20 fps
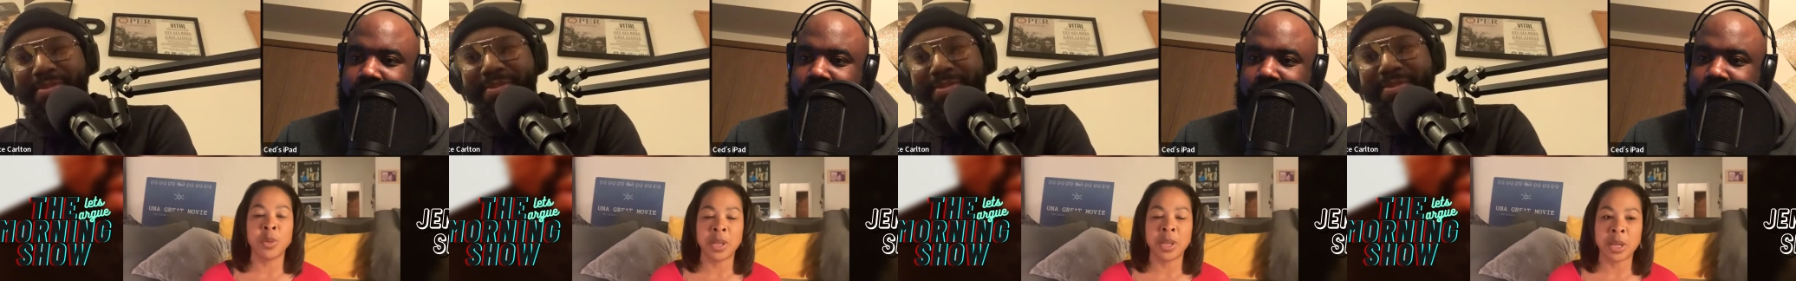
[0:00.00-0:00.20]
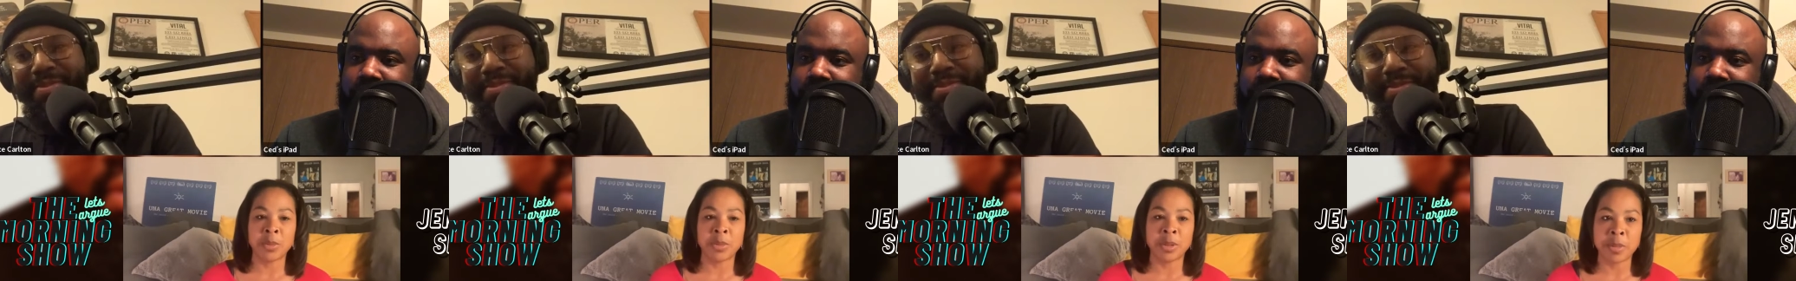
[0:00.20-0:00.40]

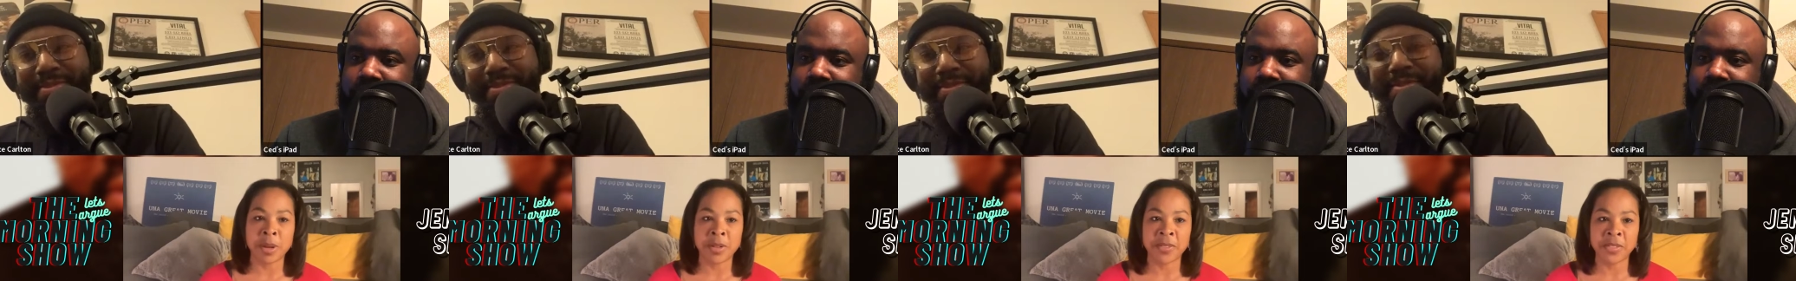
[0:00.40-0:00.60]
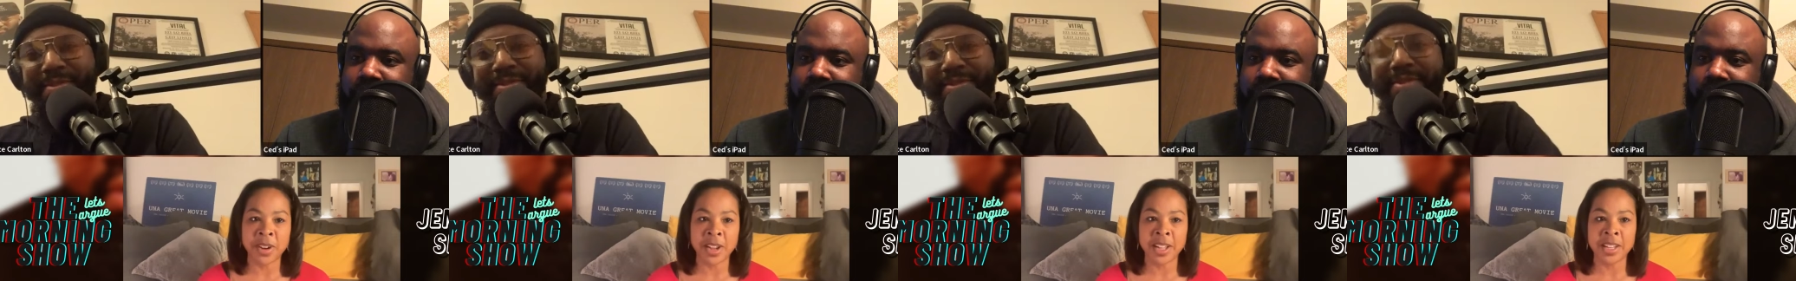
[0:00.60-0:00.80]
Speaker 1: weekend with my
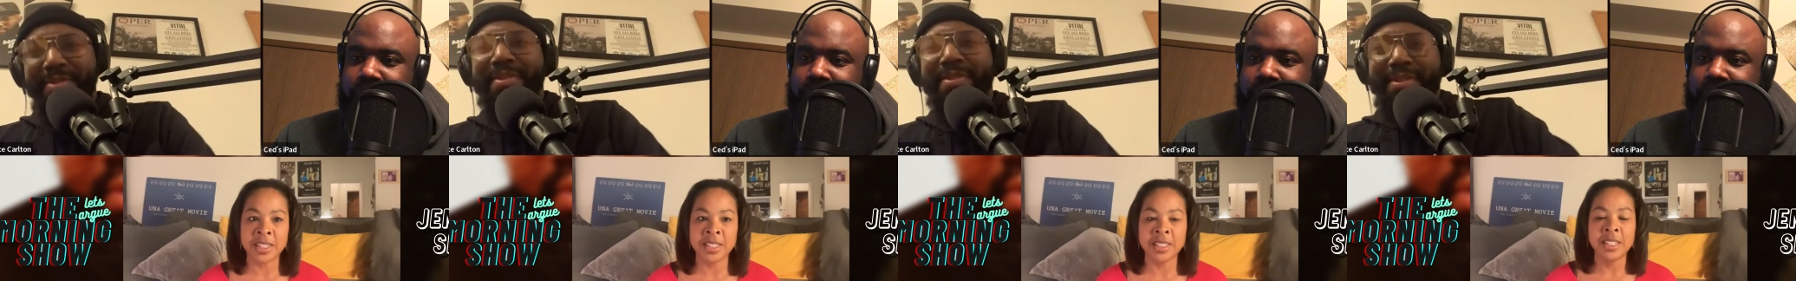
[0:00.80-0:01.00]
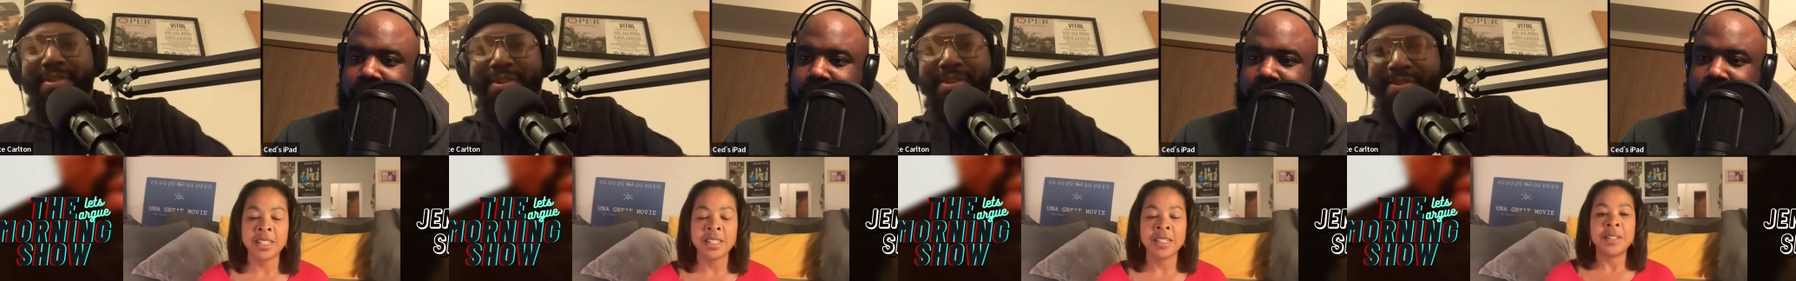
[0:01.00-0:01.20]

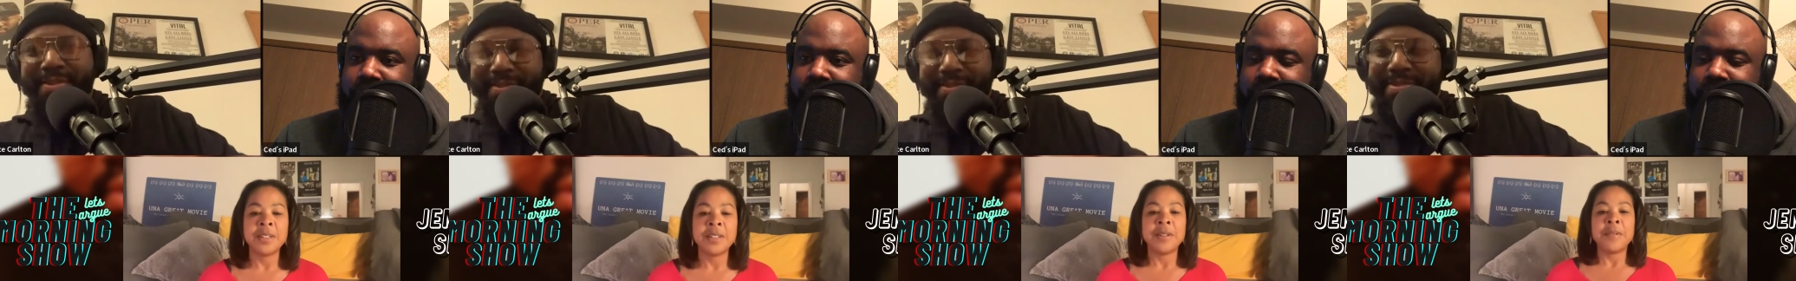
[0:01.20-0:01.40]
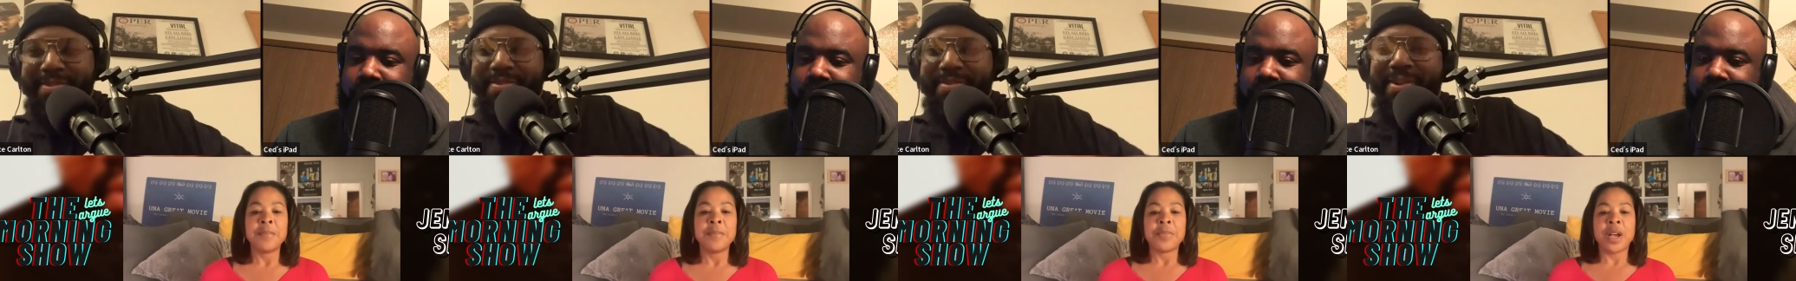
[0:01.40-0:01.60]
friend
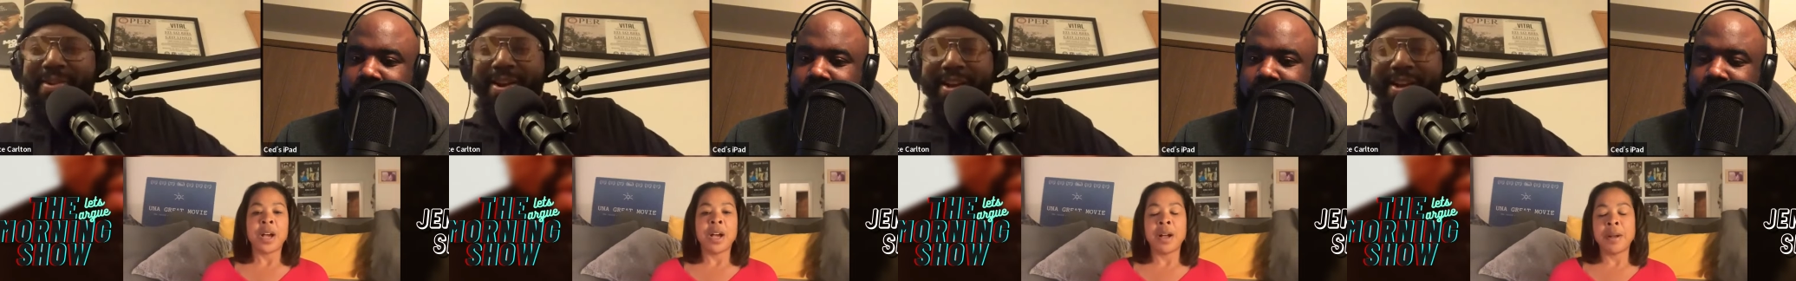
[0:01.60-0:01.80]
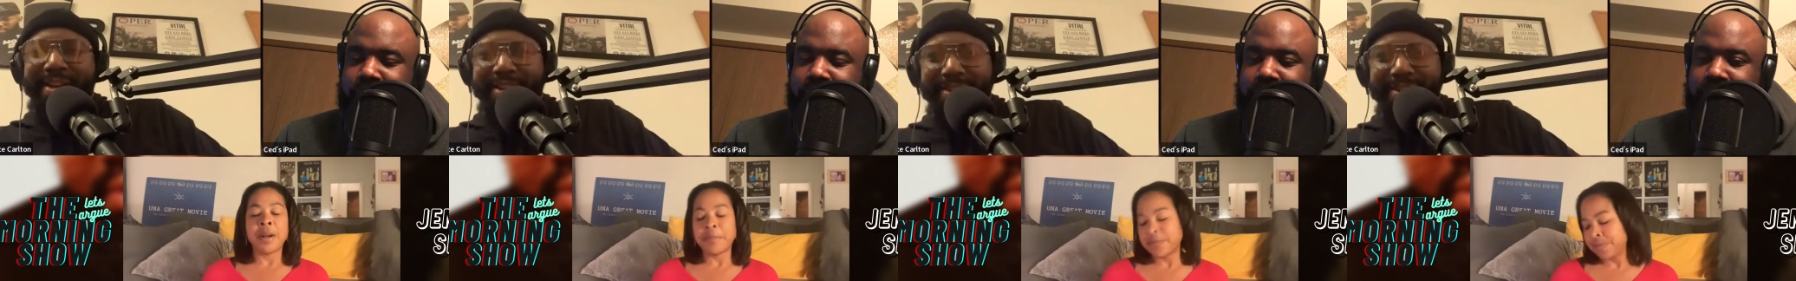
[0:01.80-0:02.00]
right.
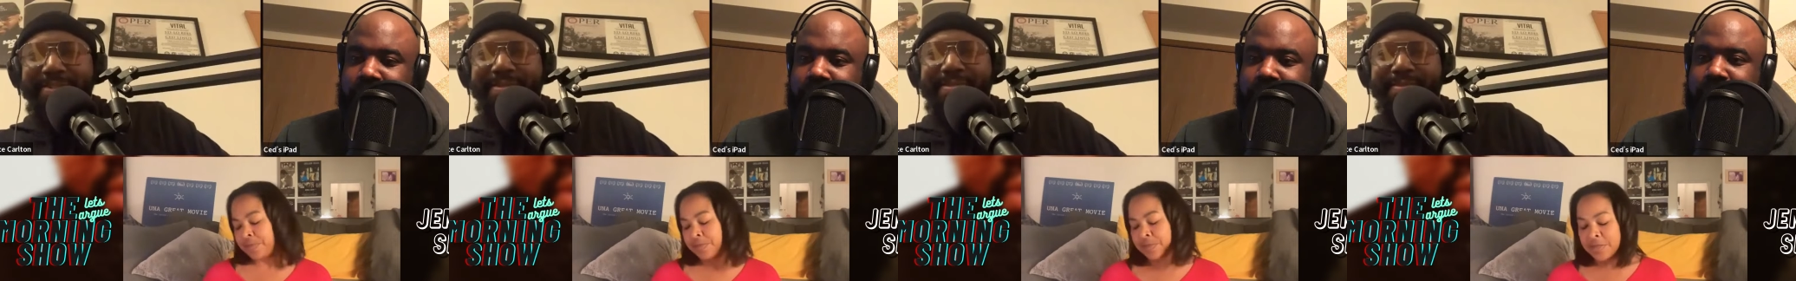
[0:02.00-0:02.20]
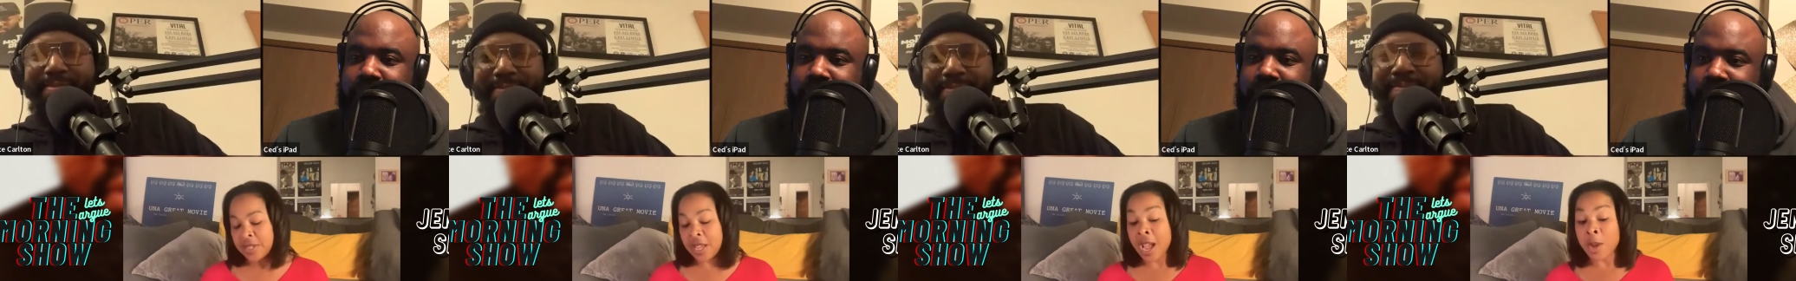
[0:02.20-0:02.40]
um
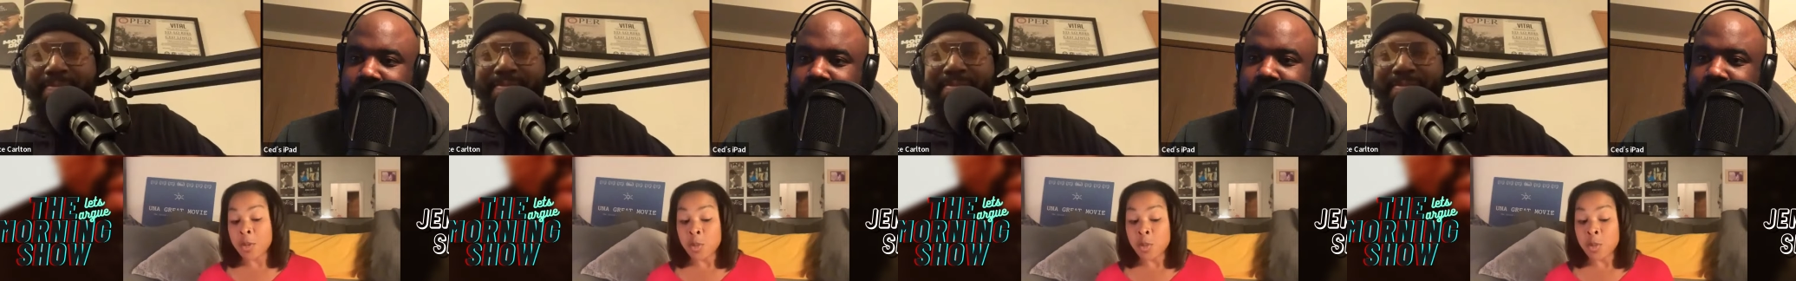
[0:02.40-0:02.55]
I